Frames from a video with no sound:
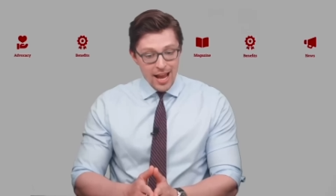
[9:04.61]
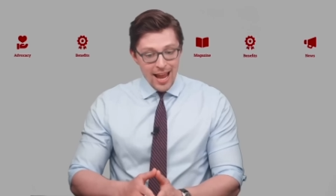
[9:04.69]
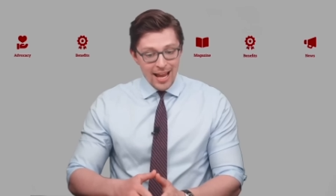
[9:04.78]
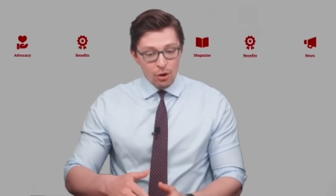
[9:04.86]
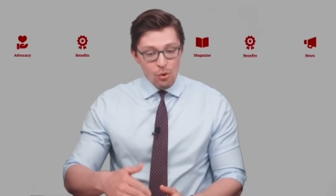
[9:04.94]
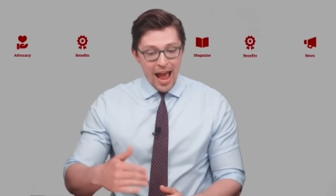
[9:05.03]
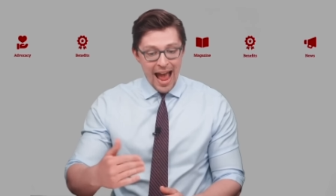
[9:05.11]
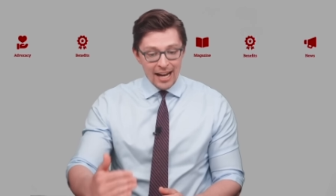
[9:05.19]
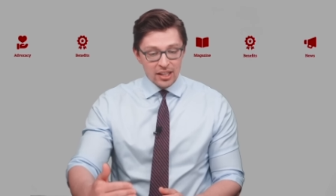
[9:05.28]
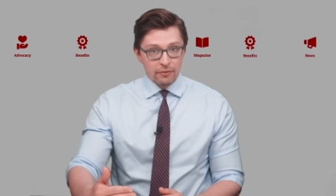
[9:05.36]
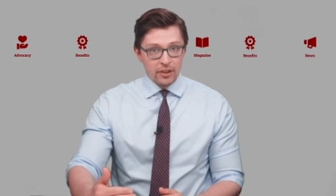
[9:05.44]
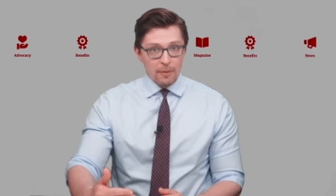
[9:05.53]
and who
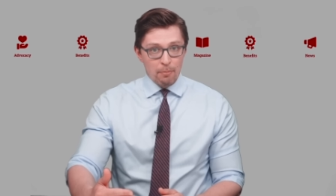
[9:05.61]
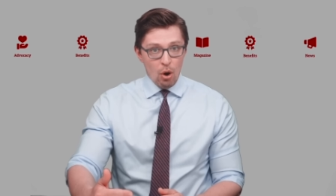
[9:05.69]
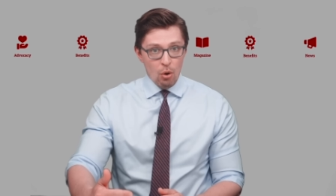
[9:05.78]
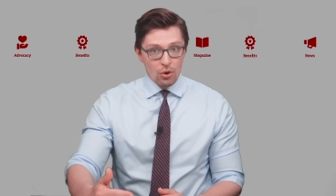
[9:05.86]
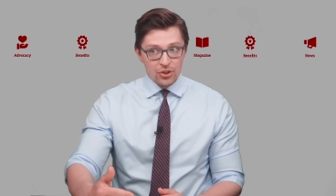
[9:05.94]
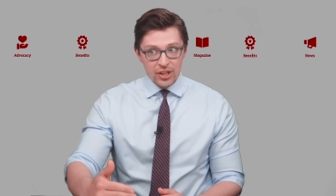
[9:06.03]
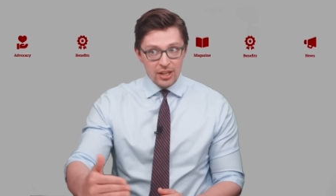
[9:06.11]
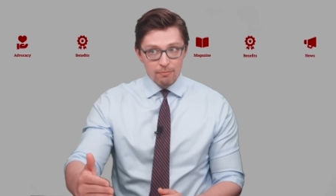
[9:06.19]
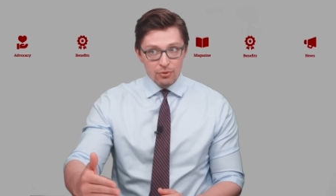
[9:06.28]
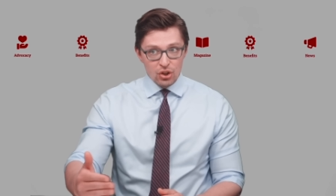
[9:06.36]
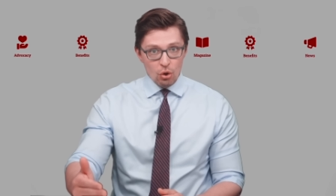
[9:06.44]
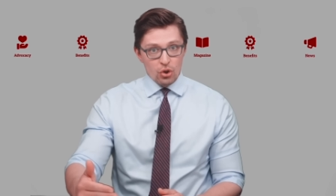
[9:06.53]
actively oppose the
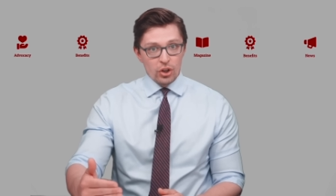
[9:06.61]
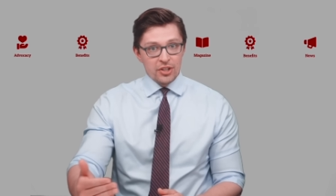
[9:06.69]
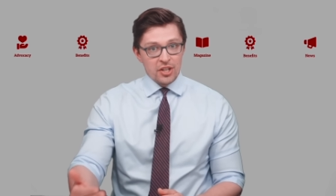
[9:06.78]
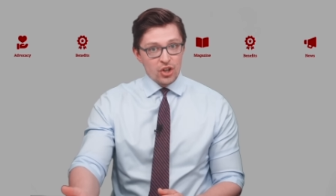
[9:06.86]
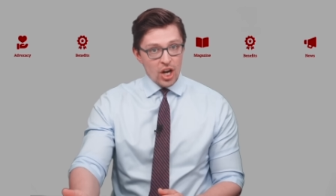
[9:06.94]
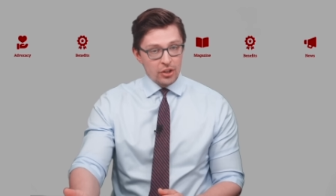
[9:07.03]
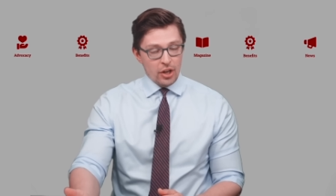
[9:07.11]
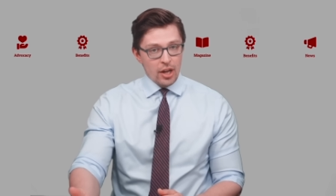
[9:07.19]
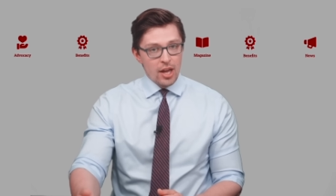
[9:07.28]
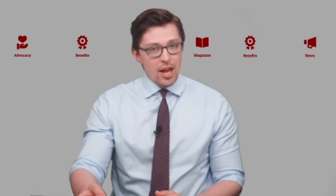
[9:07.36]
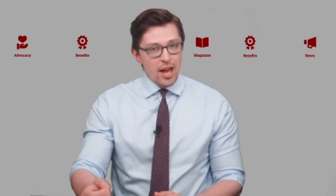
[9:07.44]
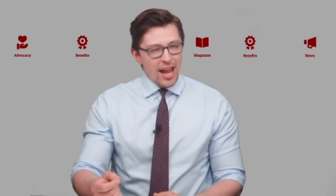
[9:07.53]
socialist agenda.
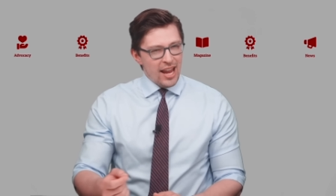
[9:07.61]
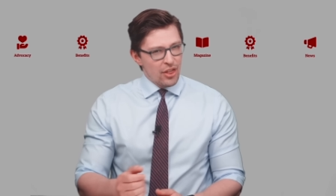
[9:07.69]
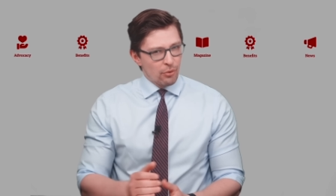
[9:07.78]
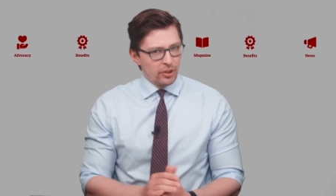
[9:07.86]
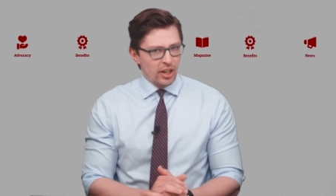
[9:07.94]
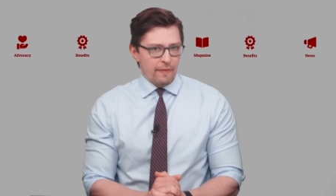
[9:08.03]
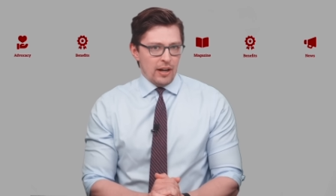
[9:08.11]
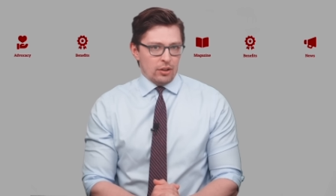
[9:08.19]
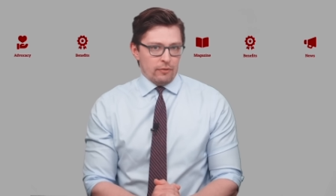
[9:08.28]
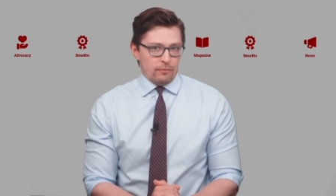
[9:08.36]
And they're really effective.